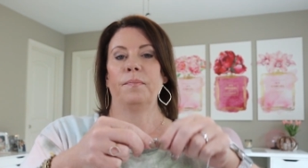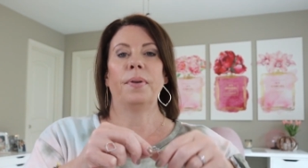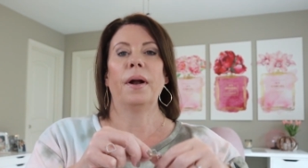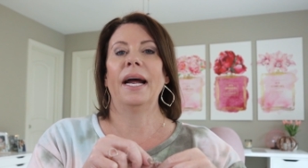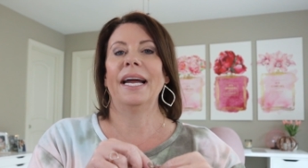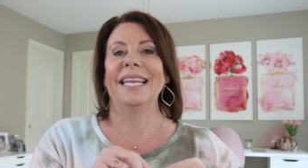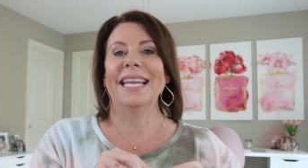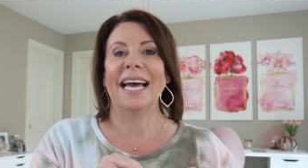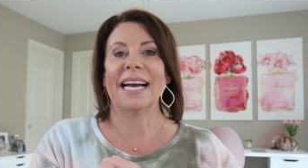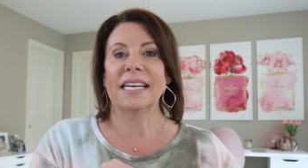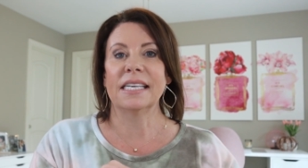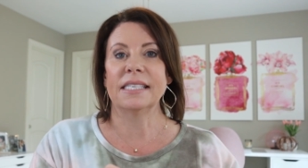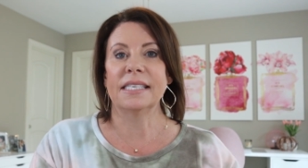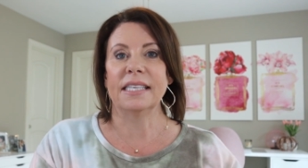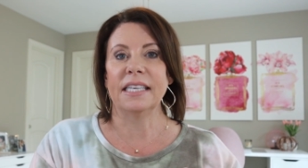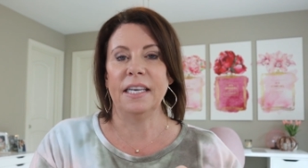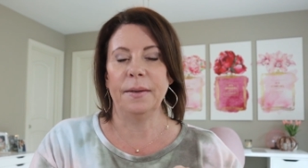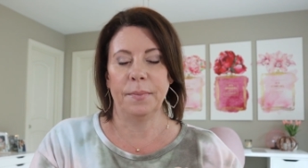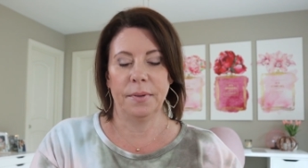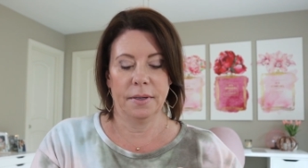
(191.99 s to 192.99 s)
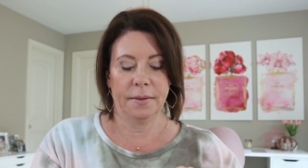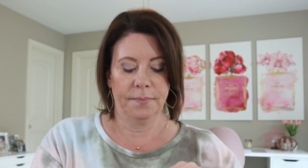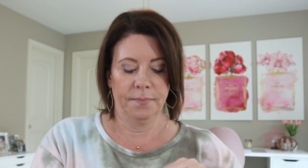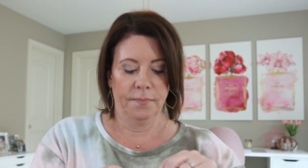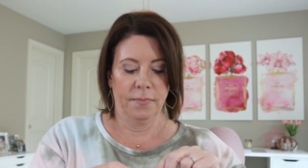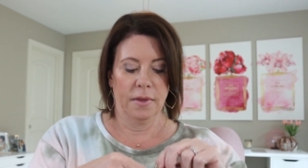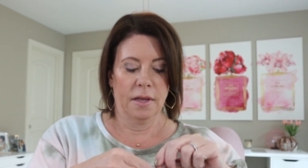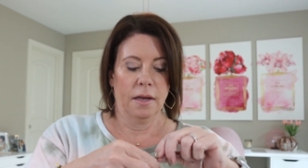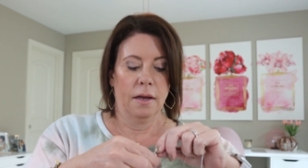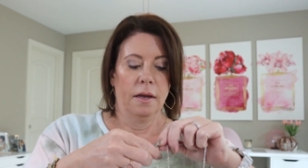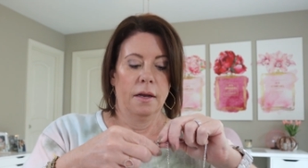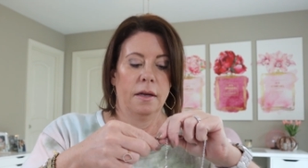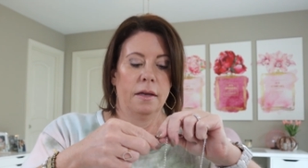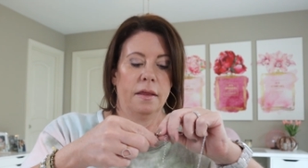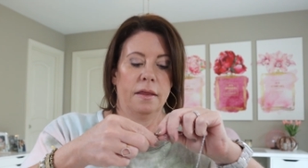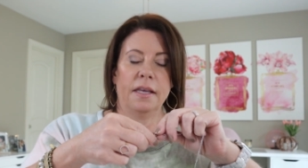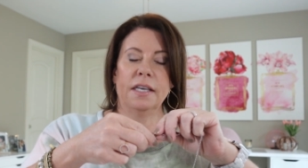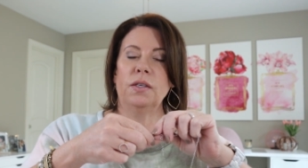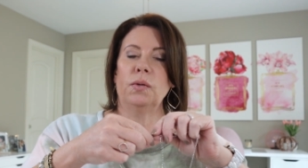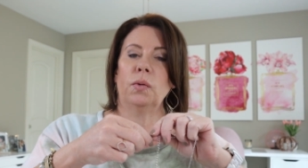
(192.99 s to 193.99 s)
Probably lack of sleep.
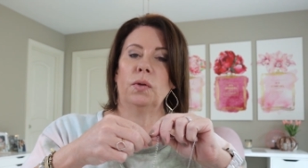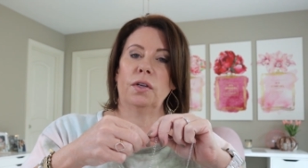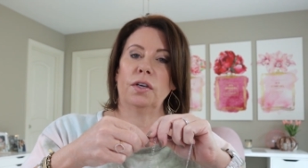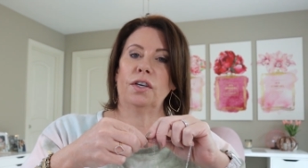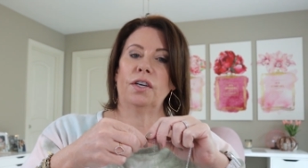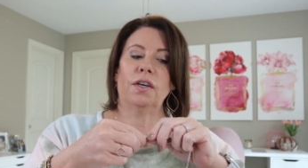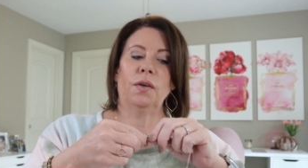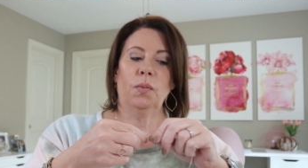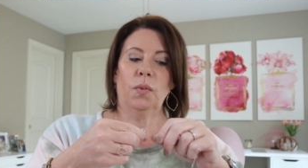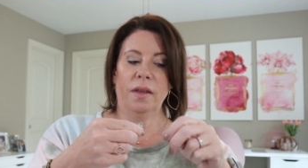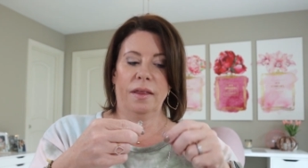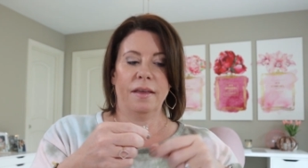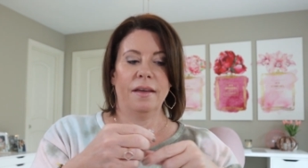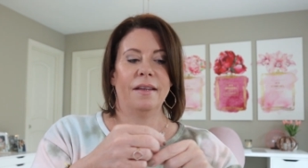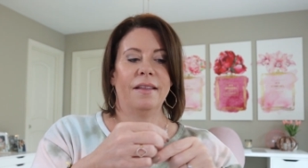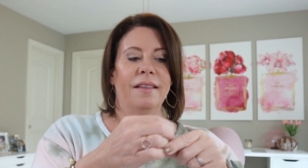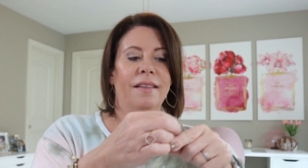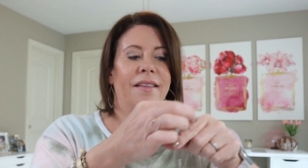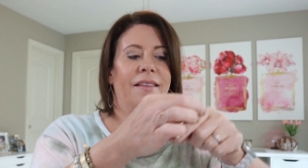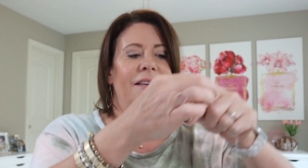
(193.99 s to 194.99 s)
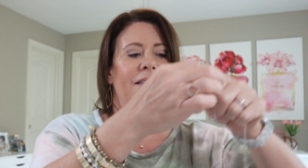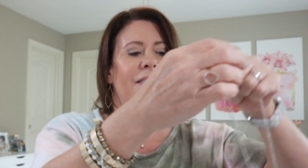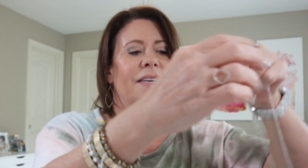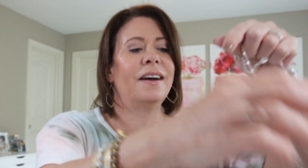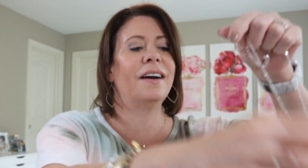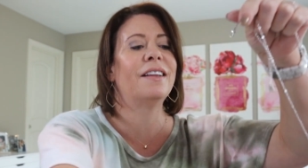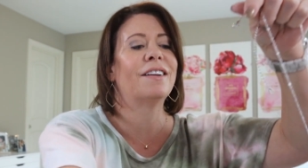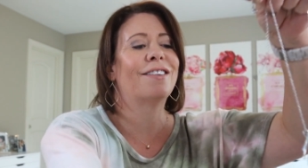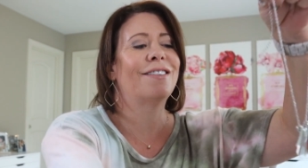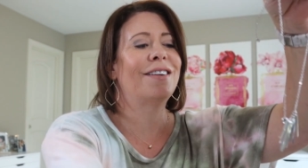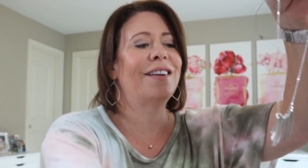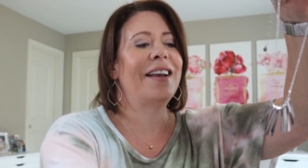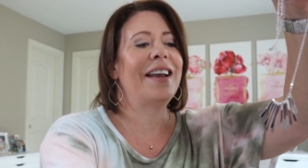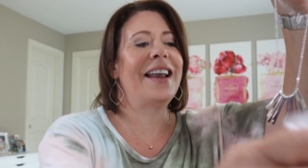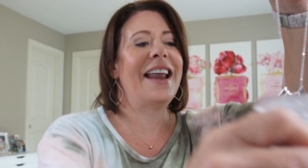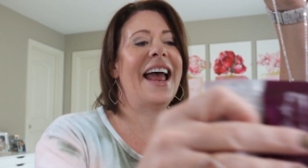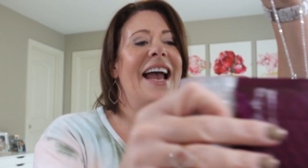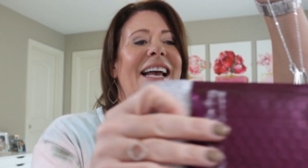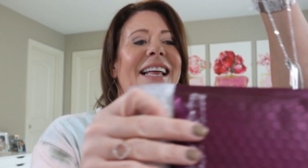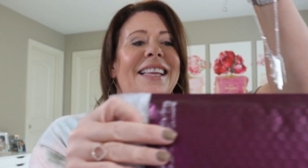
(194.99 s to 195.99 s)
This would look good with this color
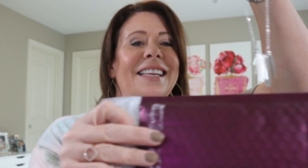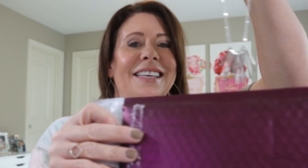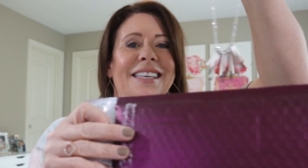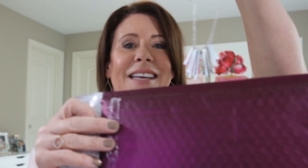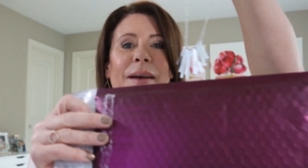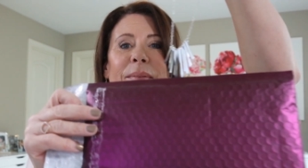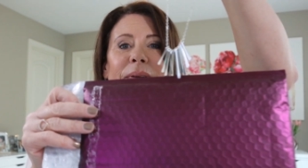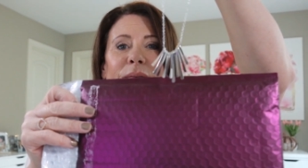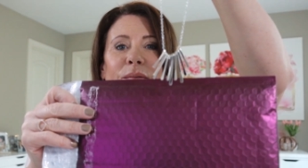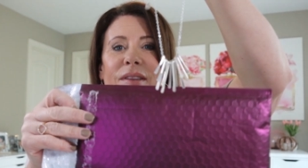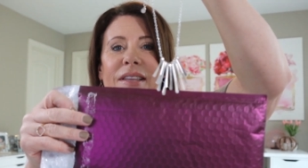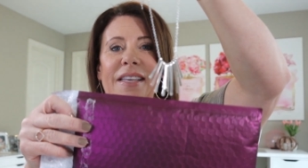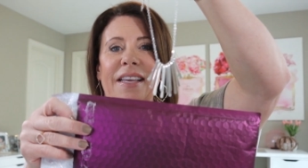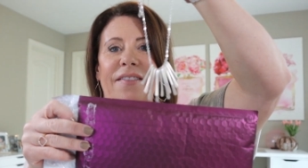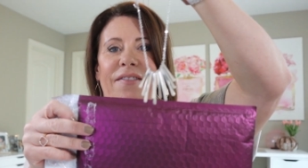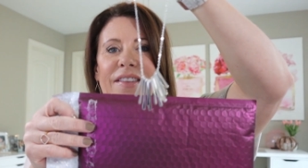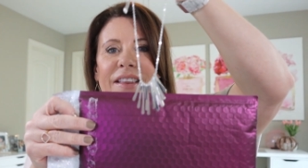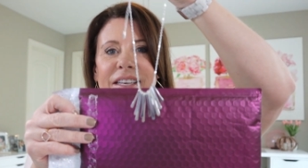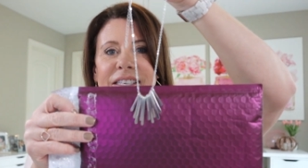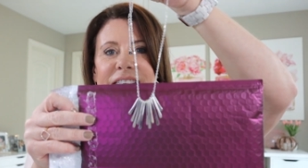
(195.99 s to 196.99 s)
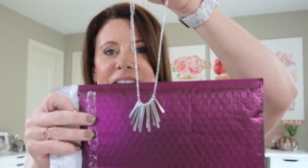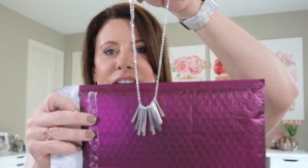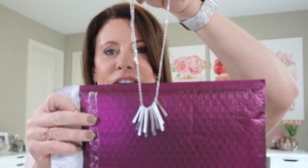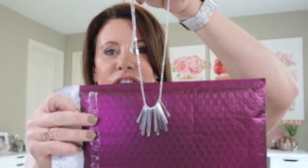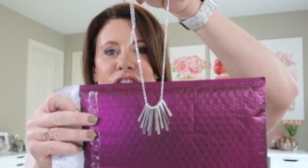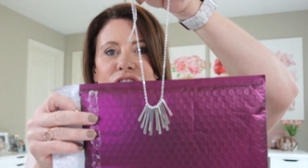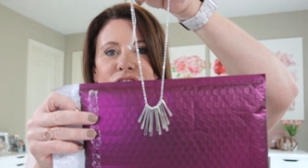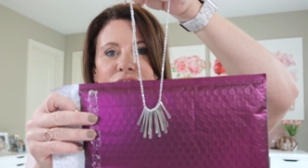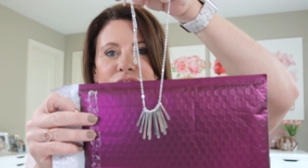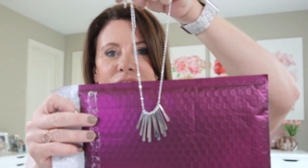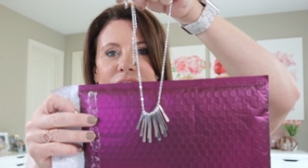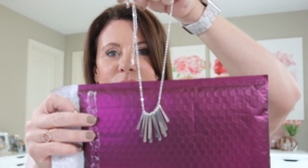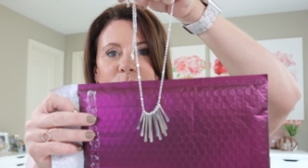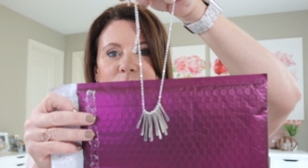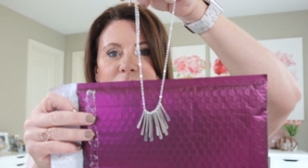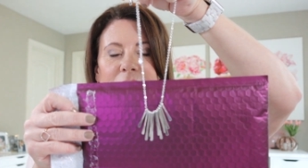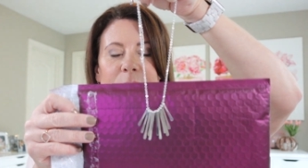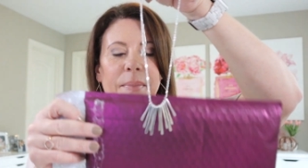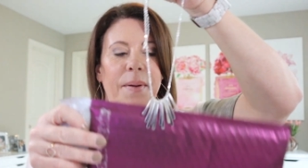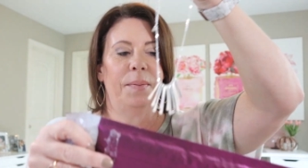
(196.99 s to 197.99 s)
necklace, I mean, with the, this color shirt,
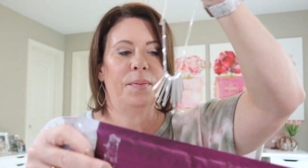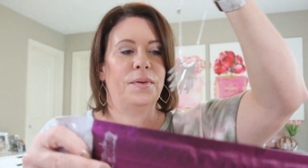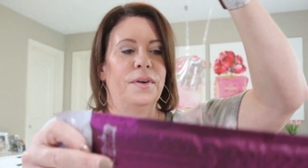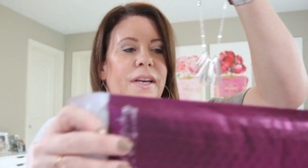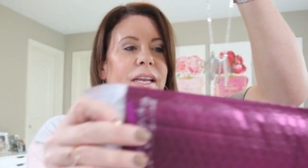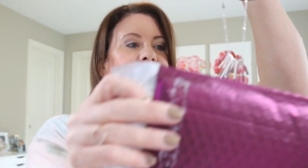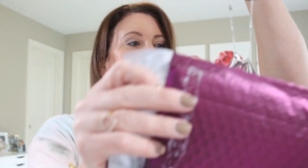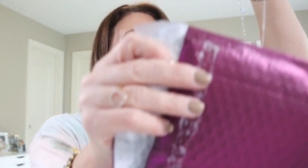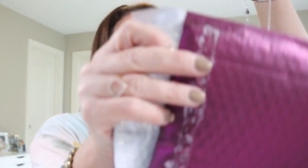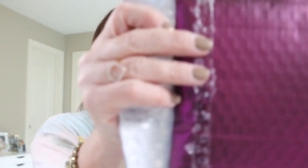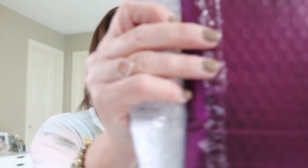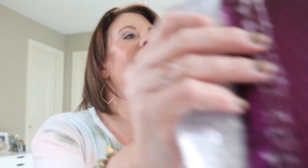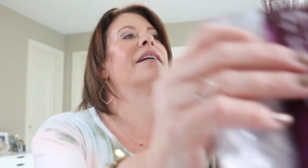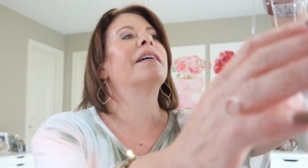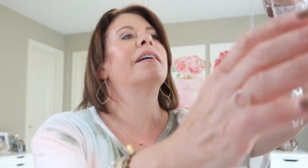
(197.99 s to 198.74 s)
wouldn't that be pretty?